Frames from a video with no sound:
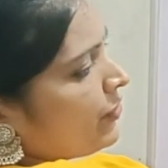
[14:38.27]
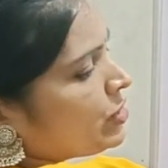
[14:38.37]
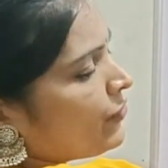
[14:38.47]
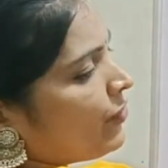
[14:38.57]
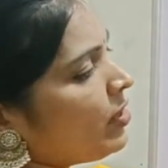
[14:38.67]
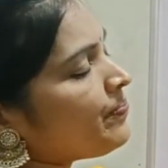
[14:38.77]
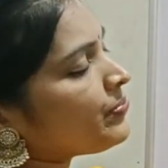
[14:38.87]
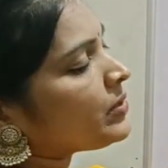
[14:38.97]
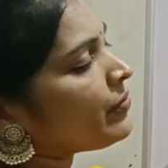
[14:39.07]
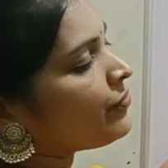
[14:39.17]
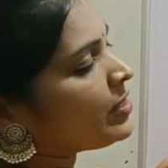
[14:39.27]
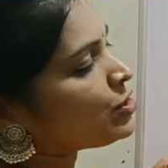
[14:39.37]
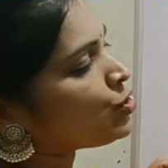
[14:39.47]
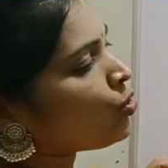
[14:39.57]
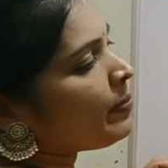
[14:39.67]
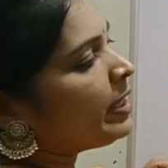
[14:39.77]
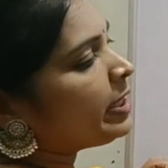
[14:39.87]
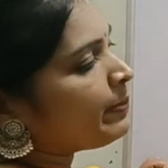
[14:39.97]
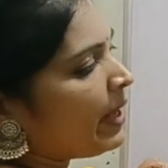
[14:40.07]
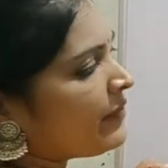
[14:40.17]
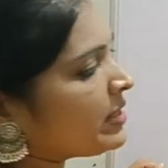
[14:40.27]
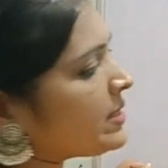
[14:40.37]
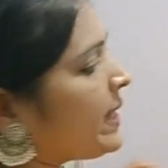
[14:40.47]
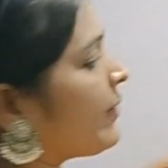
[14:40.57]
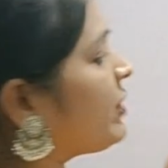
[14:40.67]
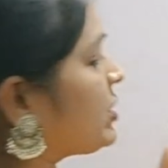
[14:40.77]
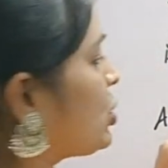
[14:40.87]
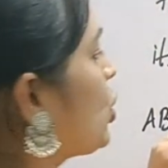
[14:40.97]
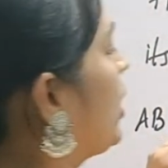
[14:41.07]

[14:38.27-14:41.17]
first of all, first row multiply with the first